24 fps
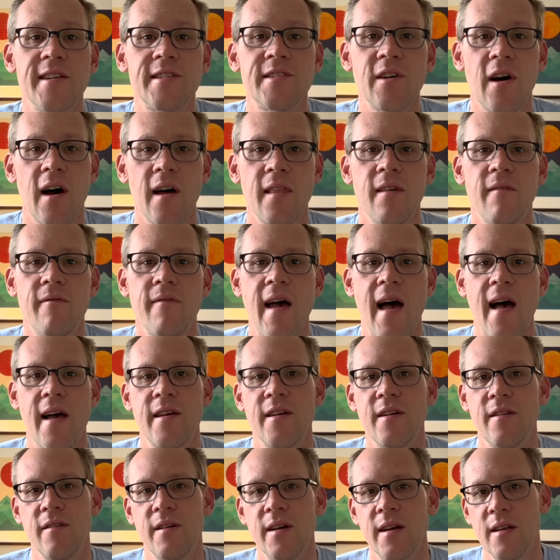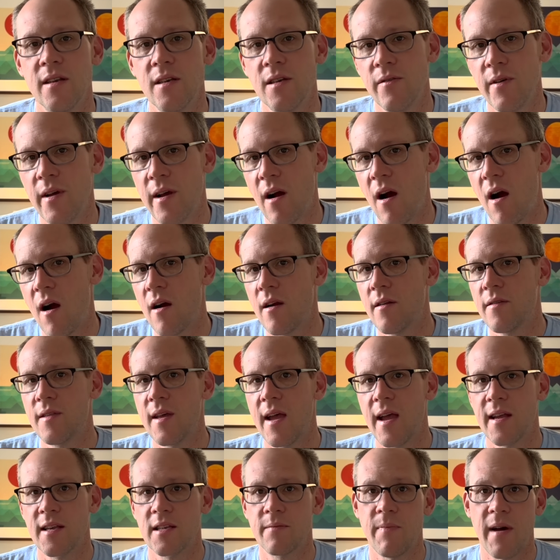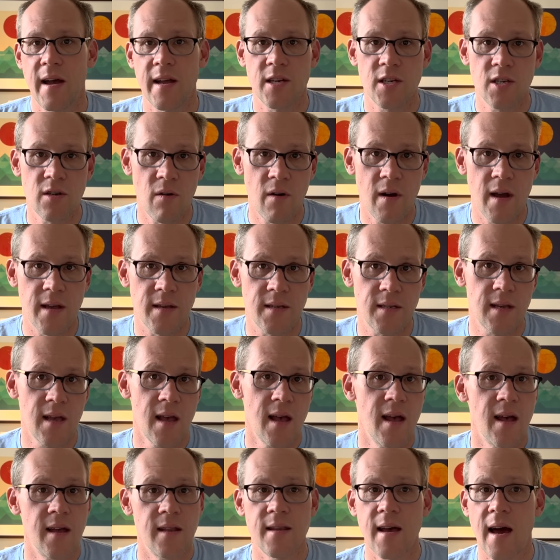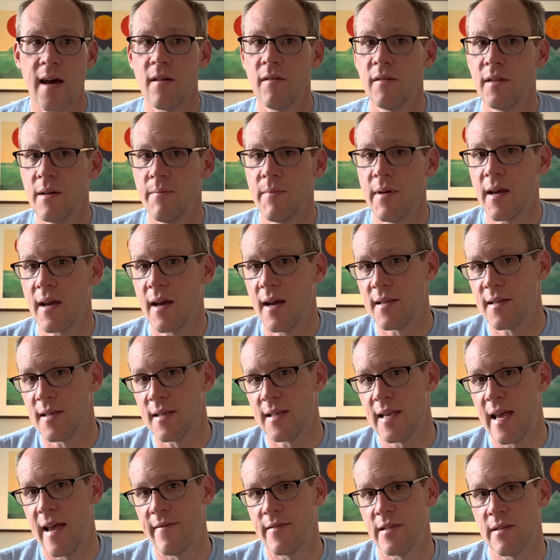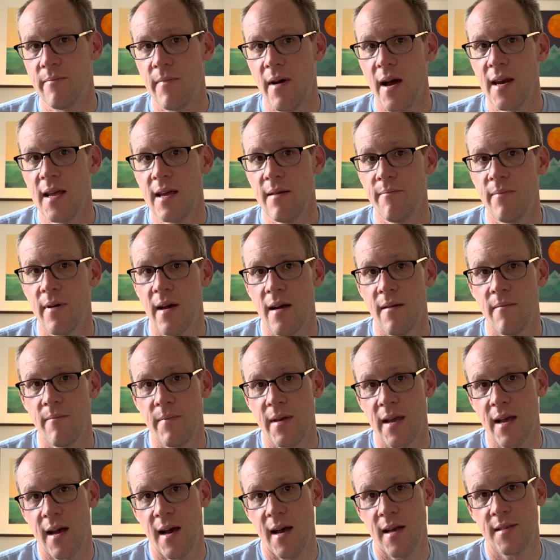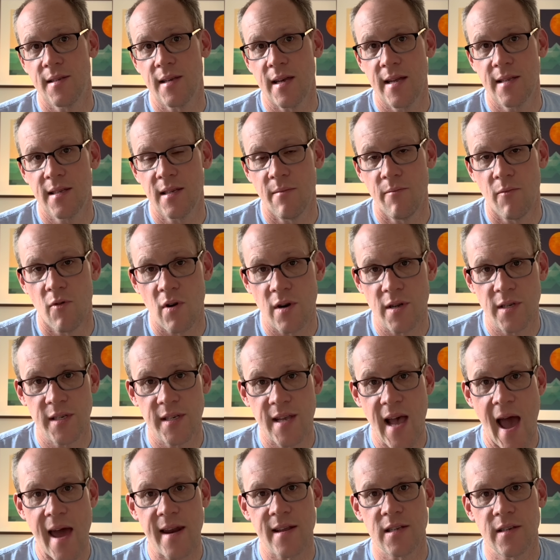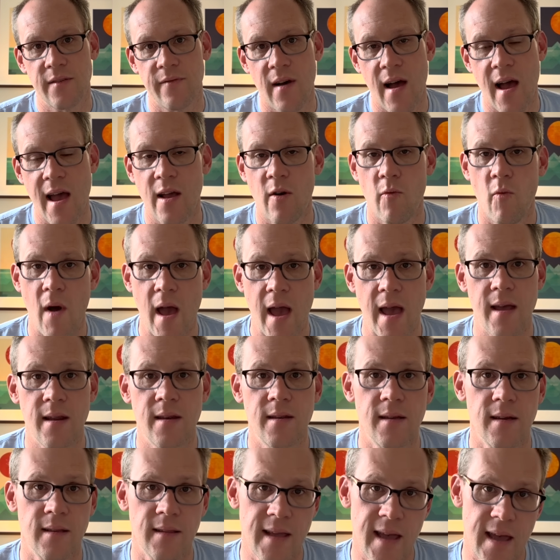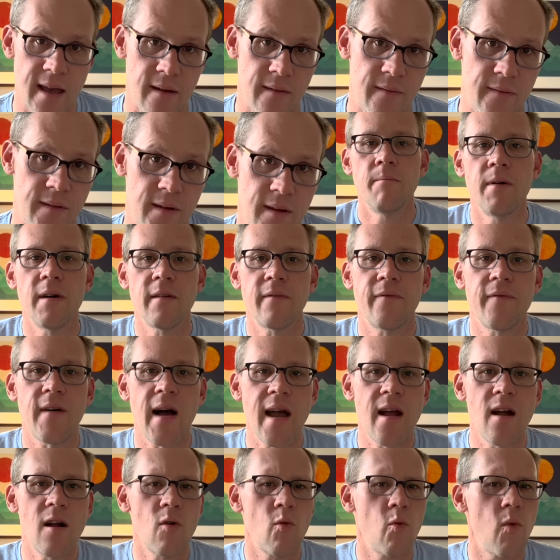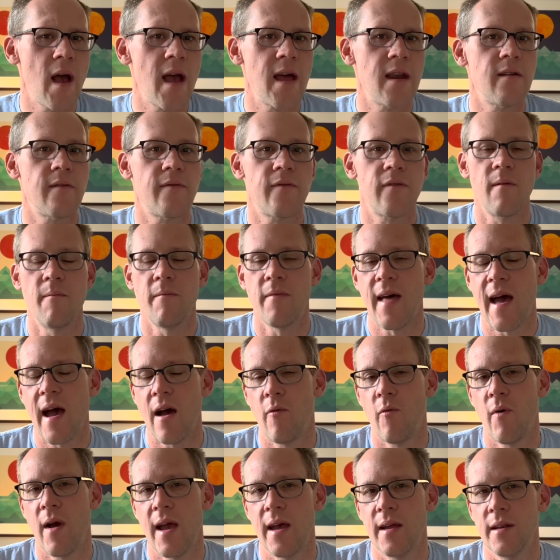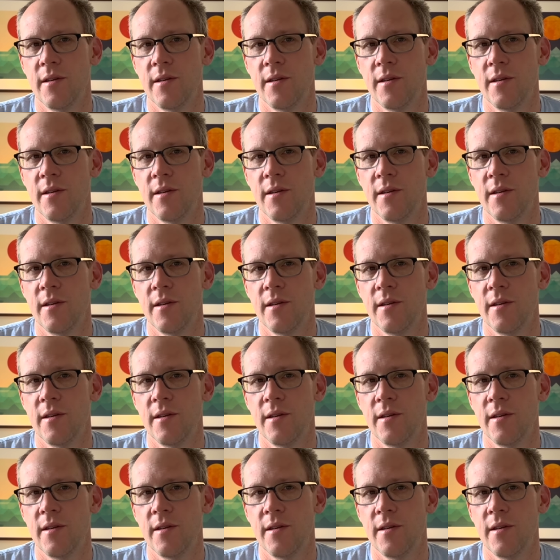saw the value in doing hard things by choice, not only because it saves money, but because it's a more satisfying way to live. But FIRE went from that way